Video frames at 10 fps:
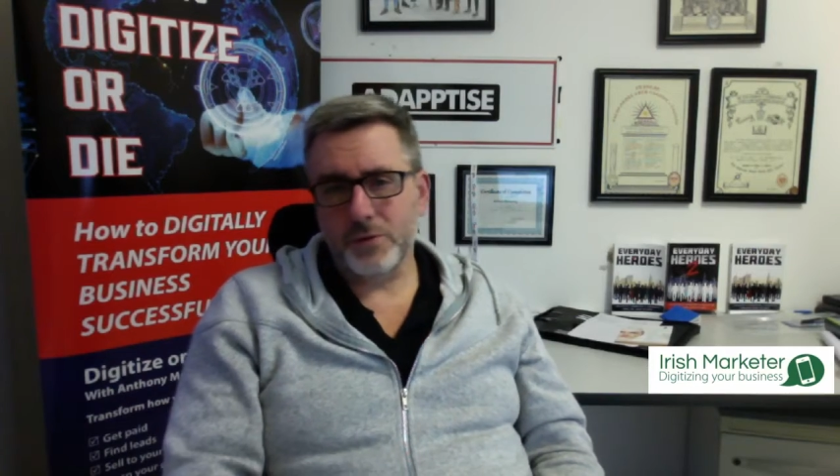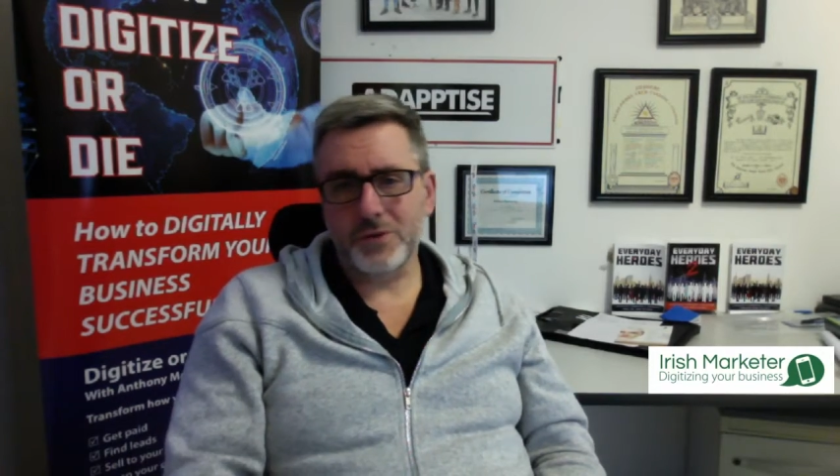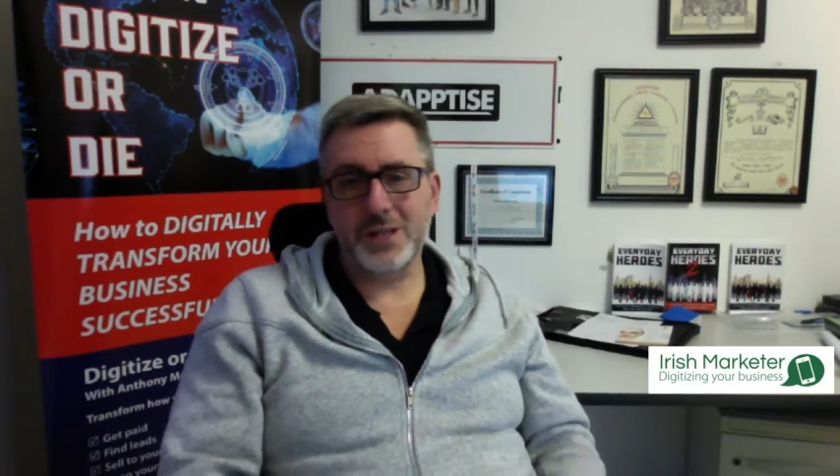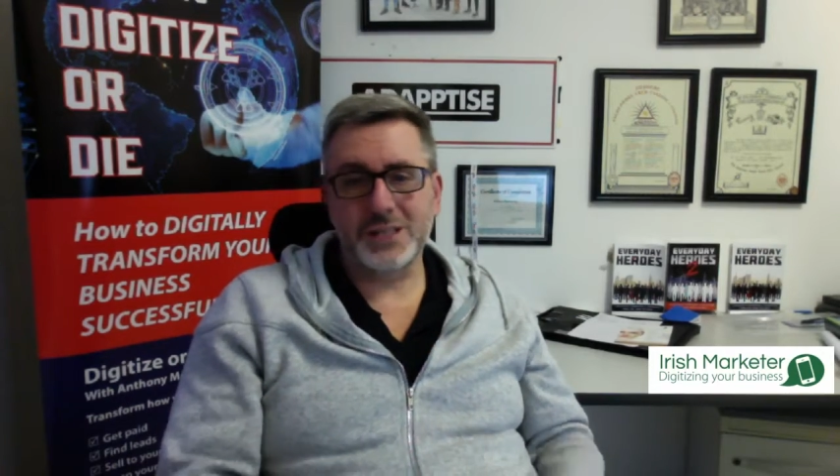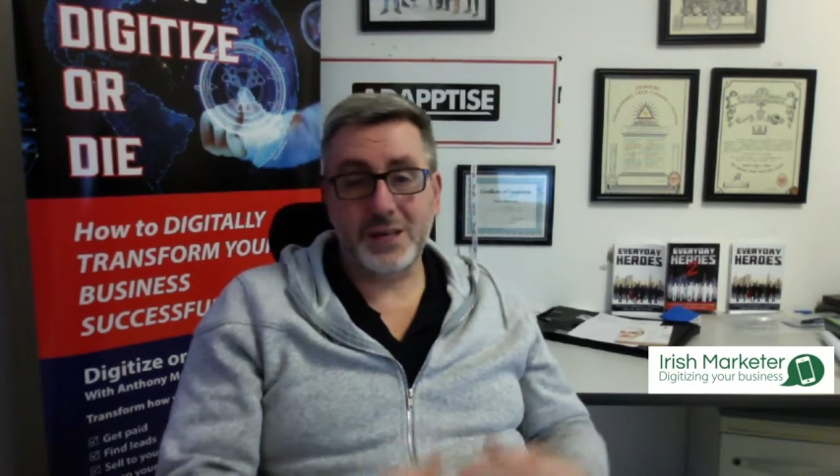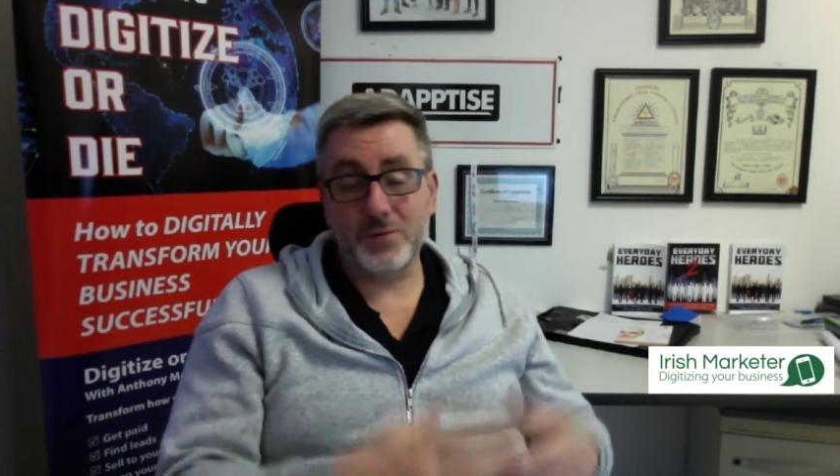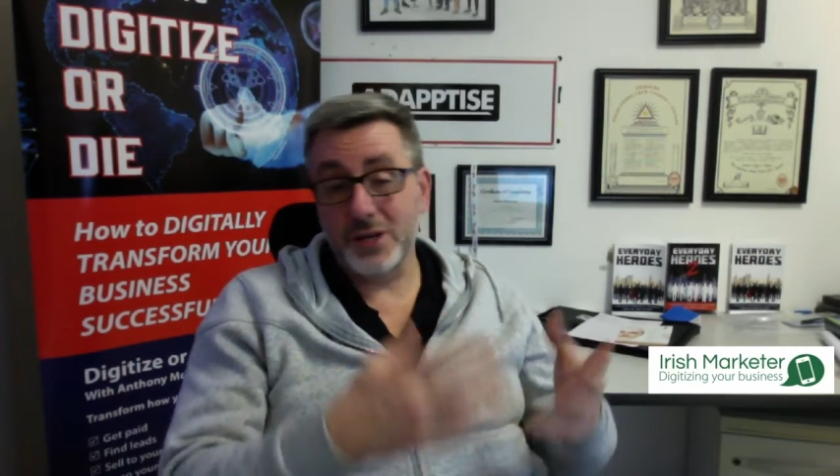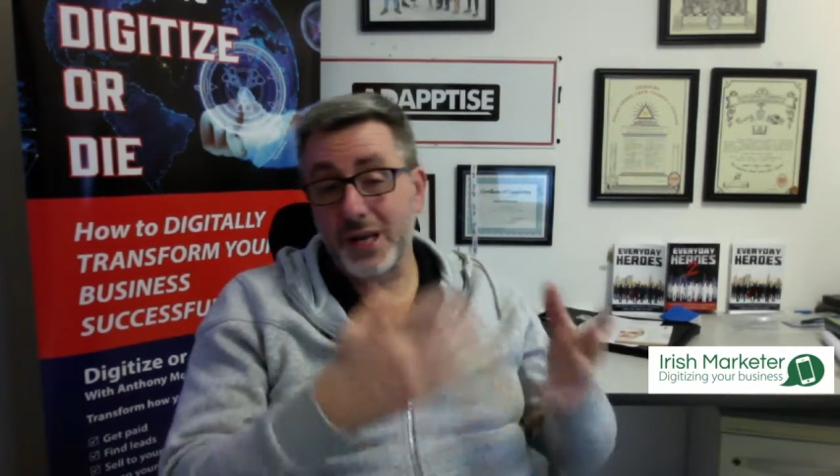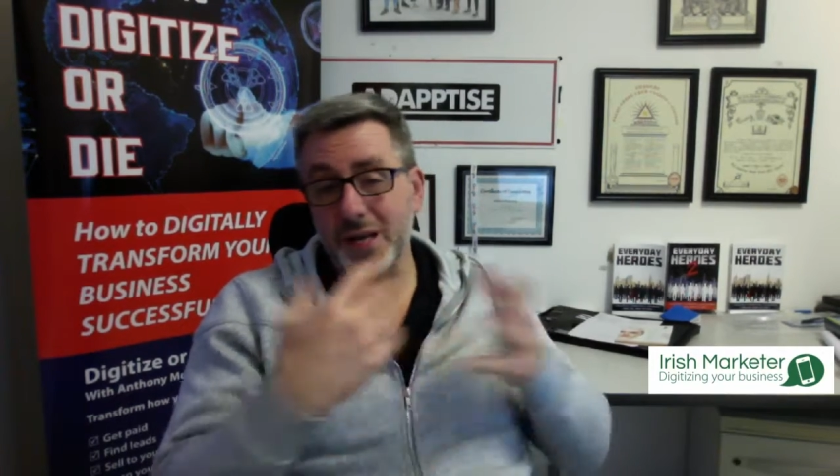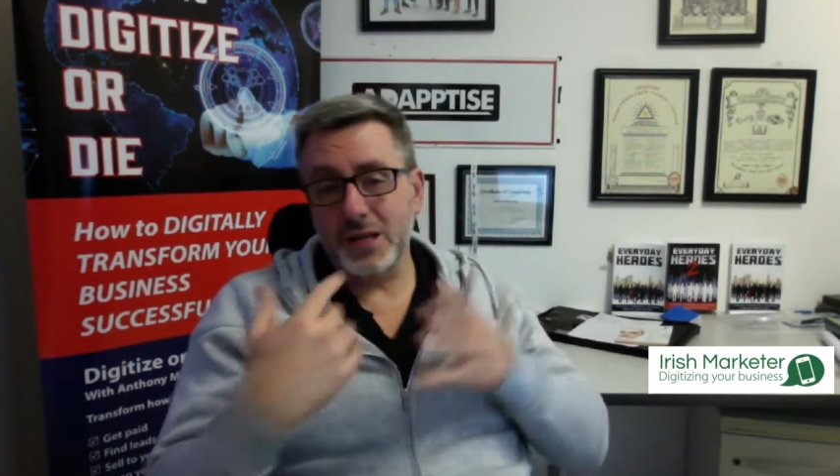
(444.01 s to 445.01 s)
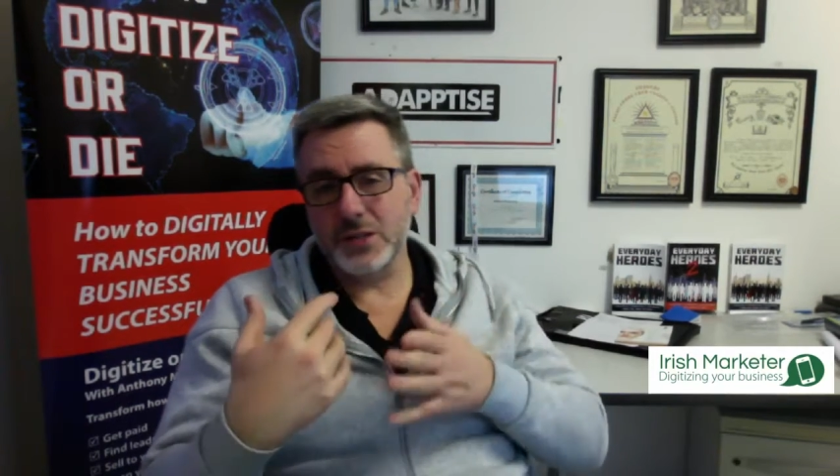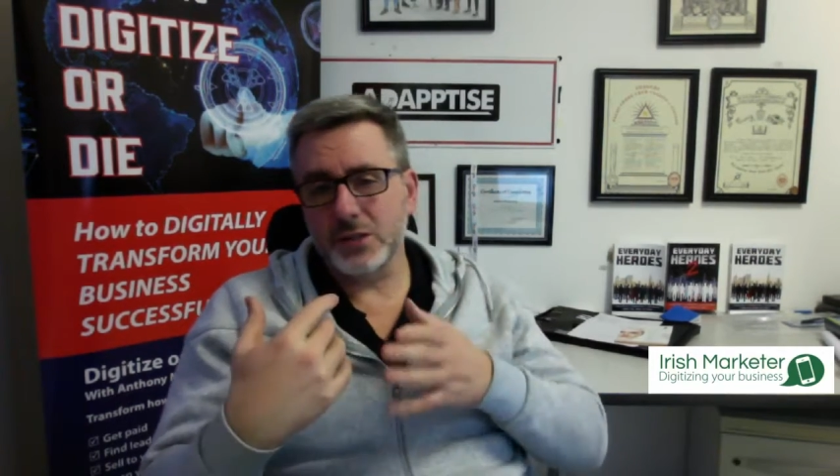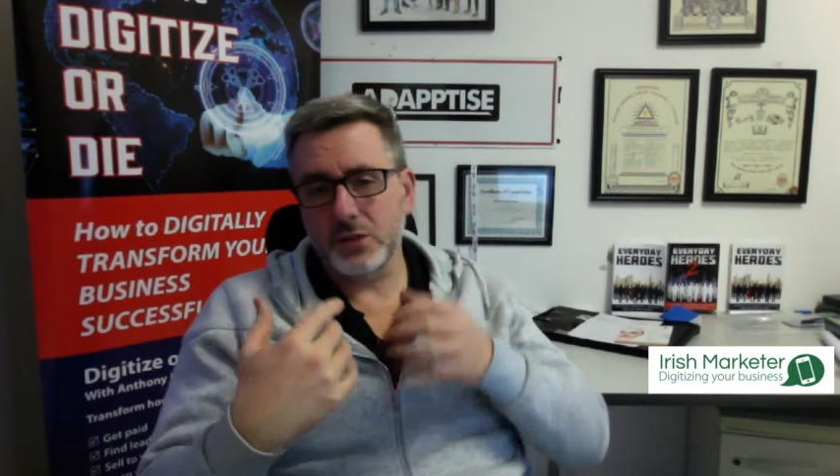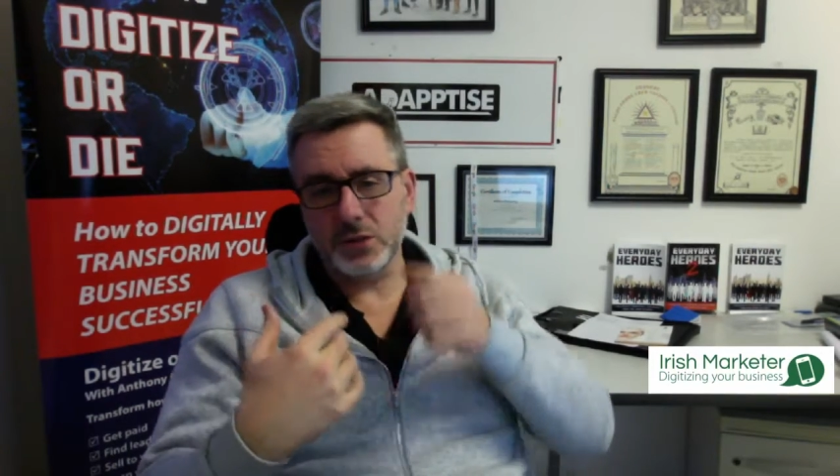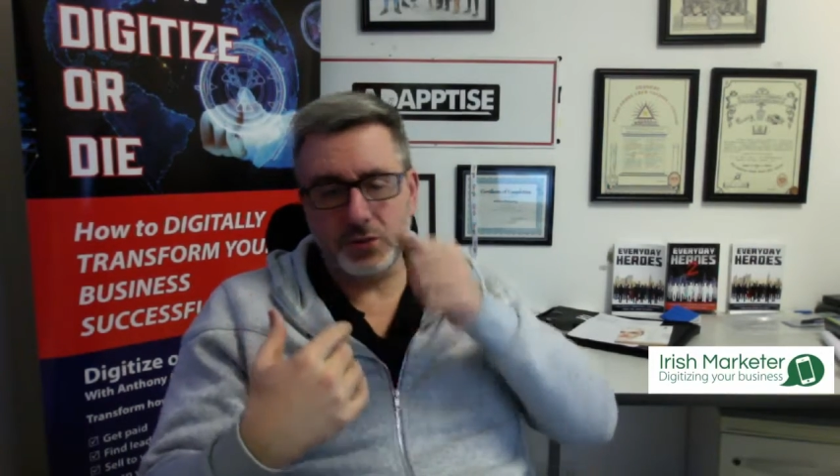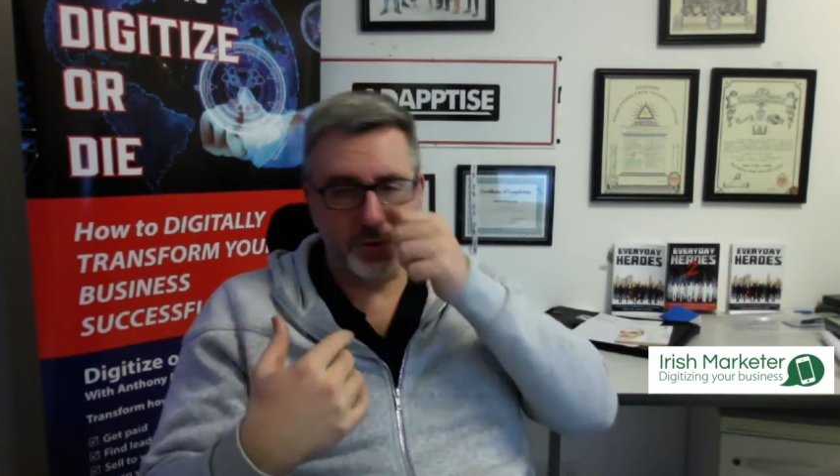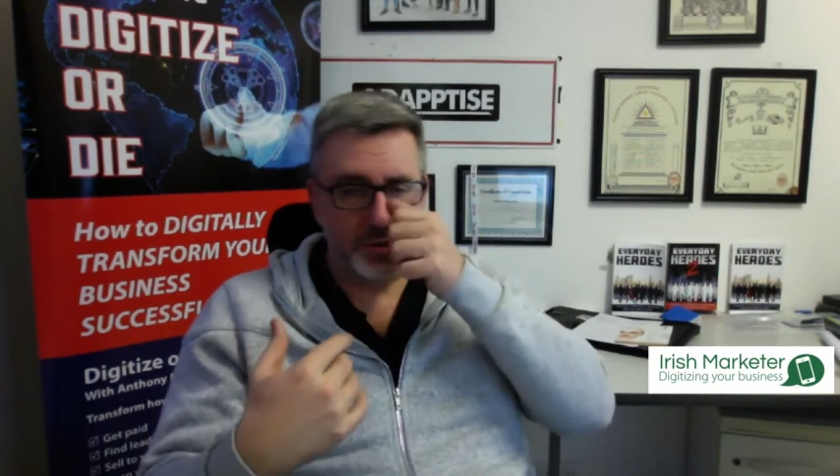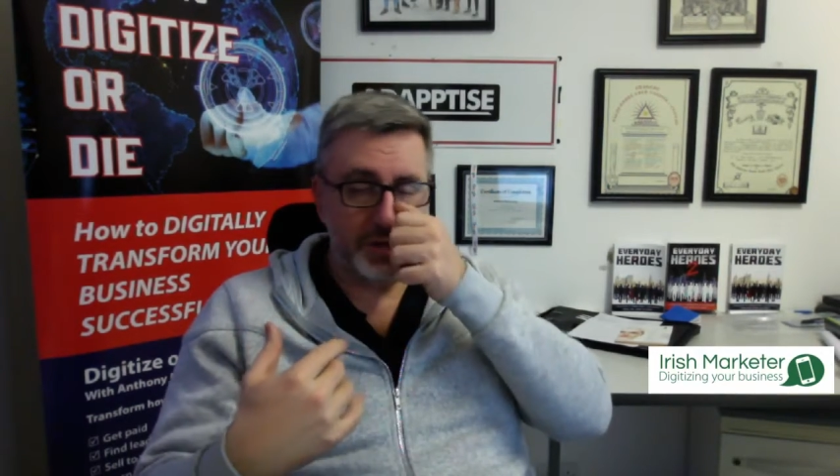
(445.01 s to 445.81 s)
don't realise that if you get a list of customers,